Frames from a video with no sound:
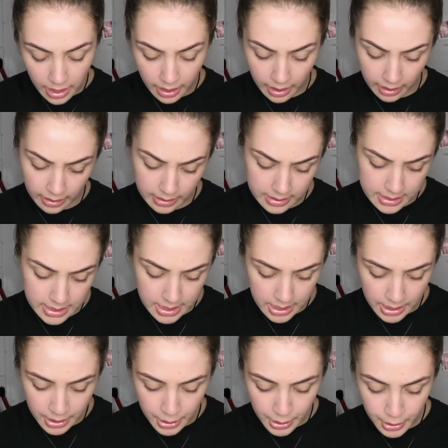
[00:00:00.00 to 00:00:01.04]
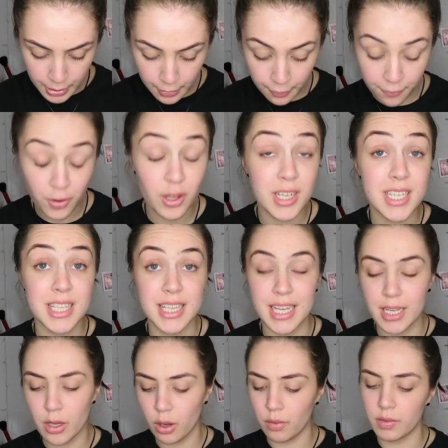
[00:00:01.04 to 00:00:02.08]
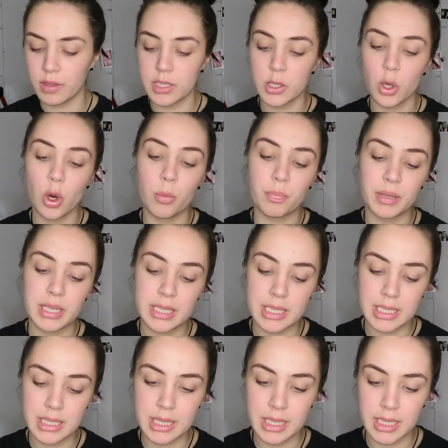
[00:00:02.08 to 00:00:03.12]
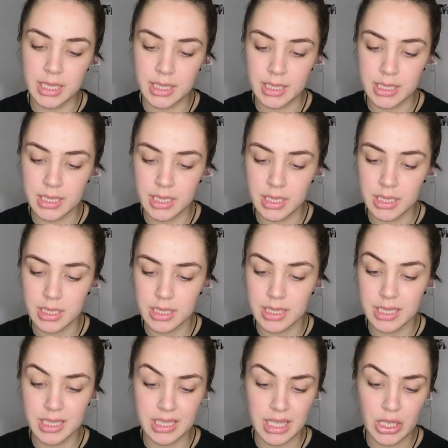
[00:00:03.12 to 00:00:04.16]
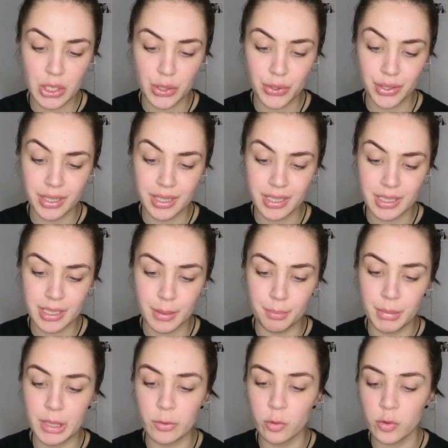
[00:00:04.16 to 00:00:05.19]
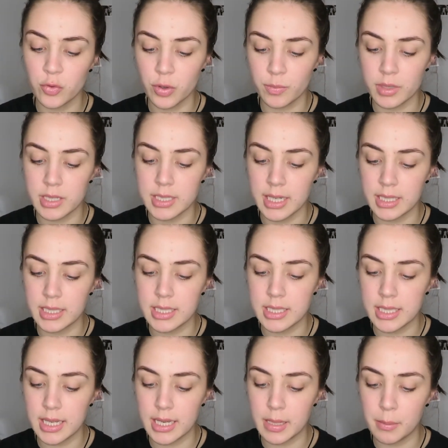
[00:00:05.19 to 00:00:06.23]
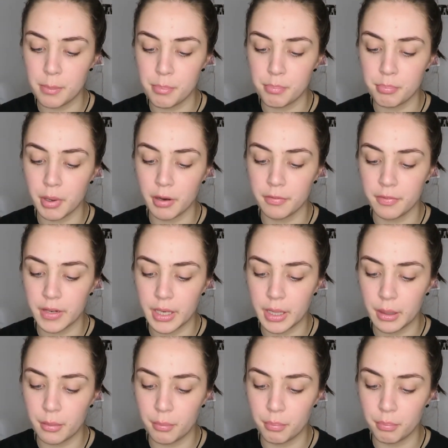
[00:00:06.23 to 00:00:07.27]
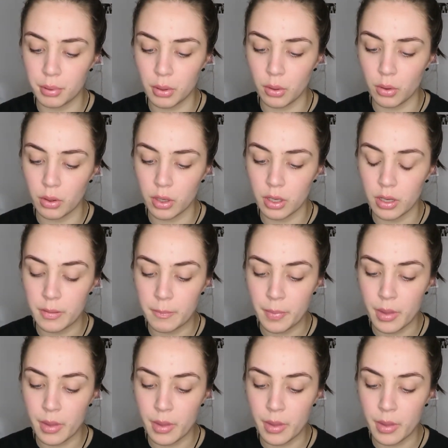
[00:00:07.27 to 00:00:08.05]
And the first thing on the top is this secret minerals from the Dead Sea buffing block